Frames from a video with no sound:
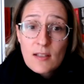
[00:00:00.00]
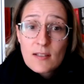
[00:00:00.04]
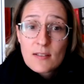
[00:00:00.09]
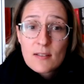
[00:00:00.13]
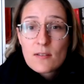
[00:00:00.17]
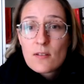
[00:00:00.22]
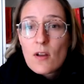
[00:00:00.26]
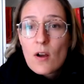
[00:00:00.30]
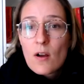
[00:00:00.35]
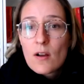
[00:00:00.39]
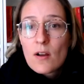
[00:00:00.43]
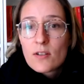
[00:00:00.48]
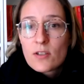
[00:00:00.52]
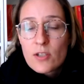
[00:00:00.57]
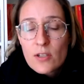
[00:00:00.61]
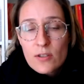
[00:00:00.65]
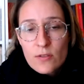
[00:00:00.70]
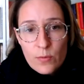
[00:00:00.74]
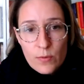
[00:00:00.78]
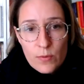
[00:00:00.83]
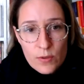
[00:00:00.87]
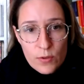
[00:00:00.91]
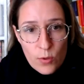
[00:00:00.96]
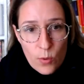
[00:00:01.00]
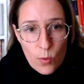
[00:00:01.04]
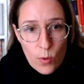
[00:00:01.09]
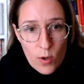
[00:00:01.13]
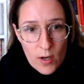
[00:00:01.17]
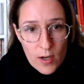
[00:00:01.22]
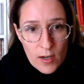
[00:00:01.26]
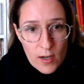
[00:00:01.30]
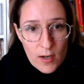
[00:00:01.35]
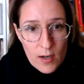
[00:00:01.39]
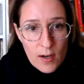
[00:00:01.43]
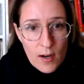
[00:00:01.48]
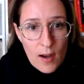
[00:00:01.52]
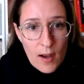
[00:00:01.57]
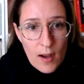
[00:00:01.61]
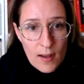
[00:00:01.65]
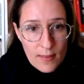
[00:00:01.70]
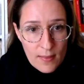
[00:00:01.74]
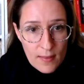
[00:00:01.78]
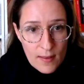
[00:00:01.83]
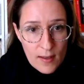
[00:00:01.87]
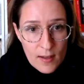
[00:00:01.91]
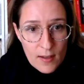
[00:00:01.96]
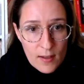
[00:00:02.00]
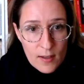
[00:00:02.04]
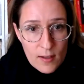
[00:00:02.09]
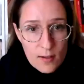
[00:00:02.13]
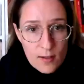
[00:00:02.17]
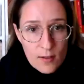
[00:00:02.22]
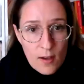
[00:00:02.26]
not just rhetoric, I think.